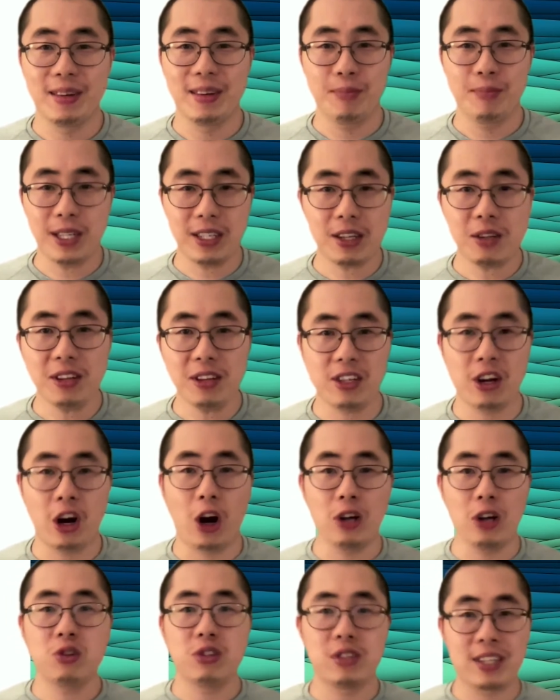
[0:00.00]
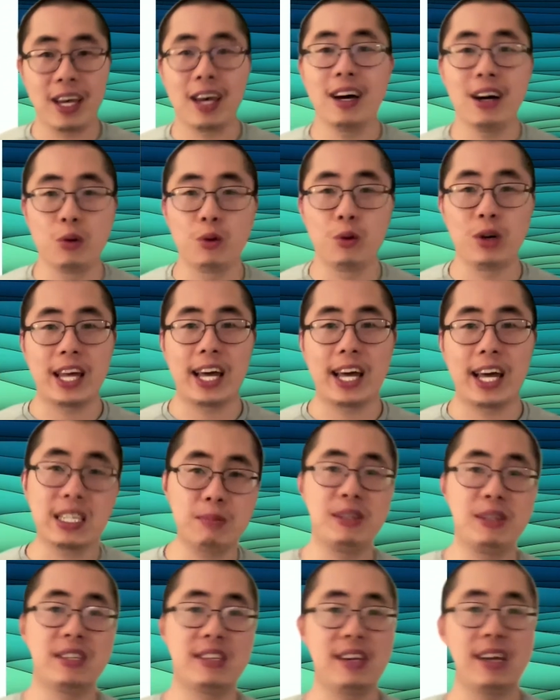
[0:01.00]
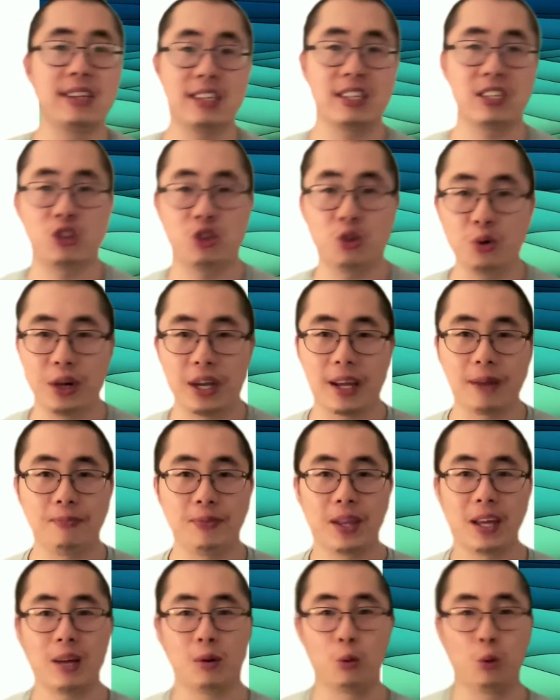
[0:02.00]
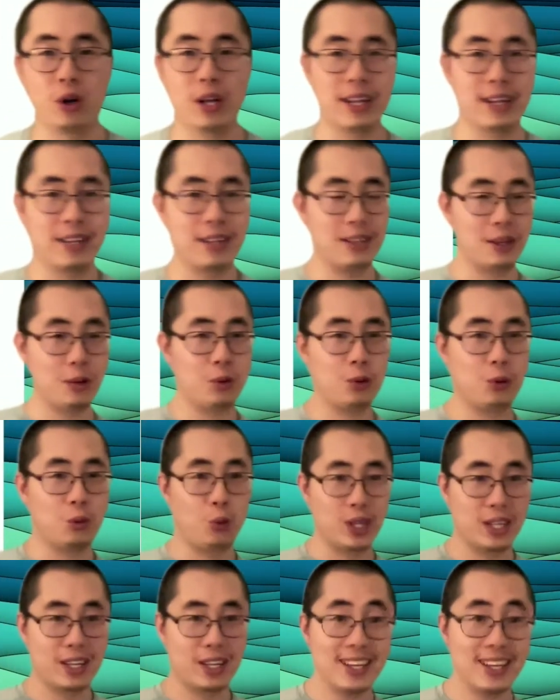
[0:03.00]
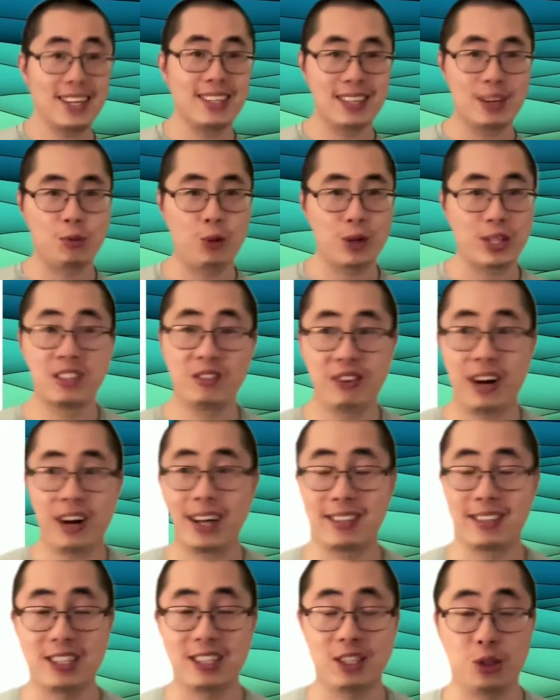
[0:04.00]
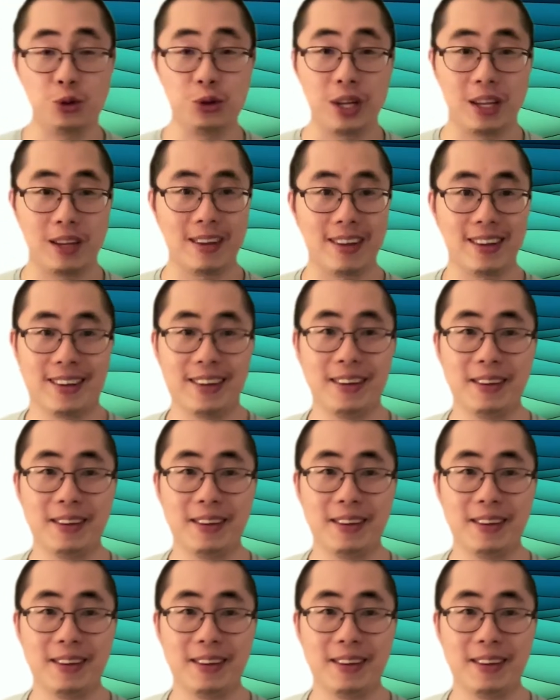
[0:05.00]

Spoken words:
Basically, it's hard to tell what XBCS is doing, what it is, and what the device is doing.